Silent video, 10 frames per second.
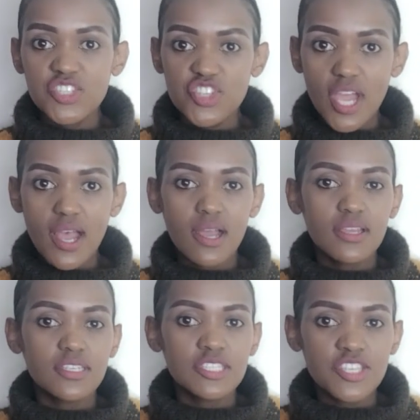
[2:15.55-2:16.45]
ja,
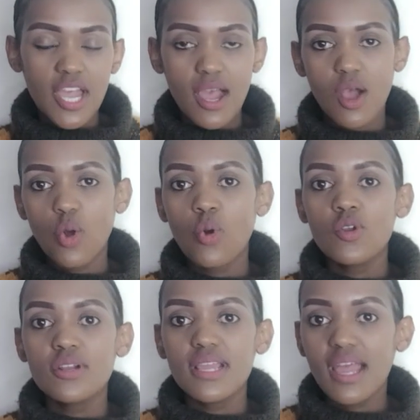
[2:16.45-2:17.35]
nya,
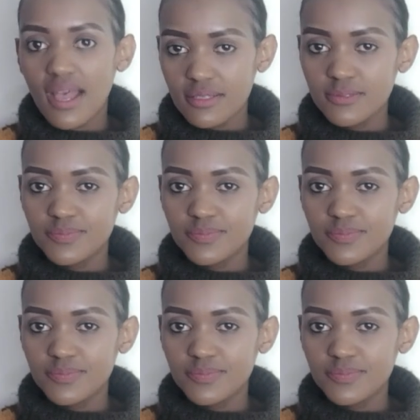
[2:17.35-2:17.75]
or nga.